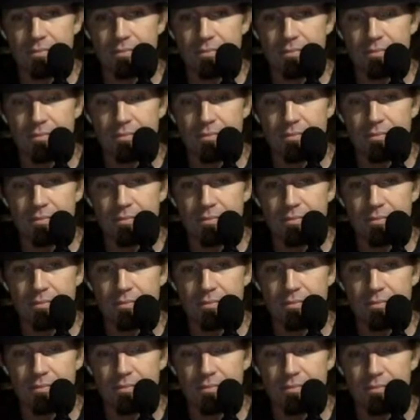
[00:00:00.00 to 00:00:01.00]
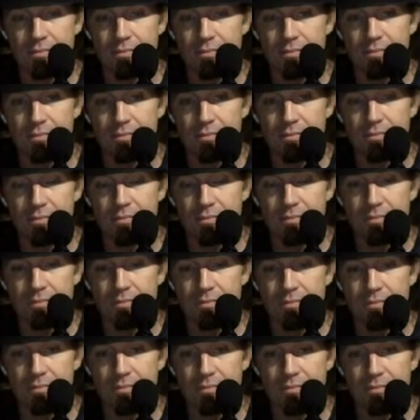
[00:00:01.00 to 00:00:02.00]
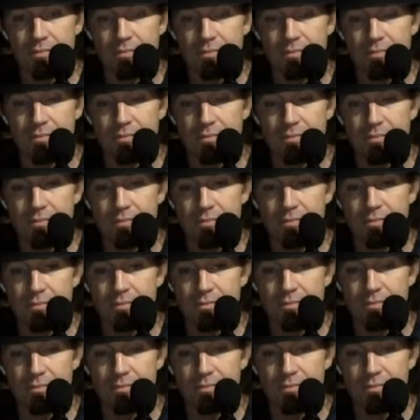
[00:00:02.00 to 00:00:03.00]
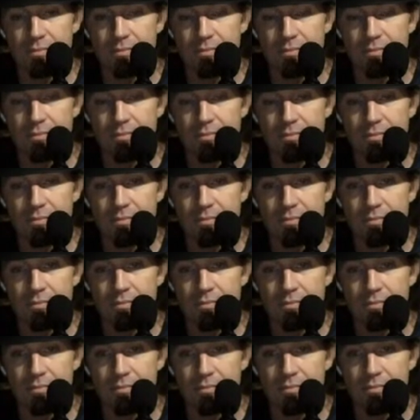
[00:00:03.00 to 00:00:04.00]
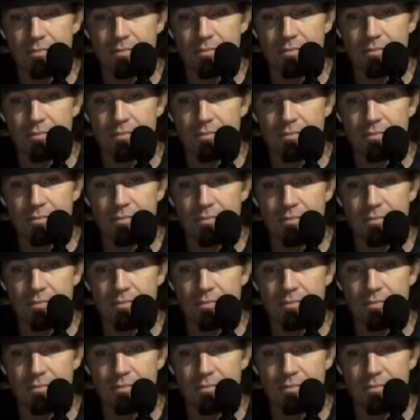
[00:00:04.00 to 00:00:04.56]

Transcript: (silent)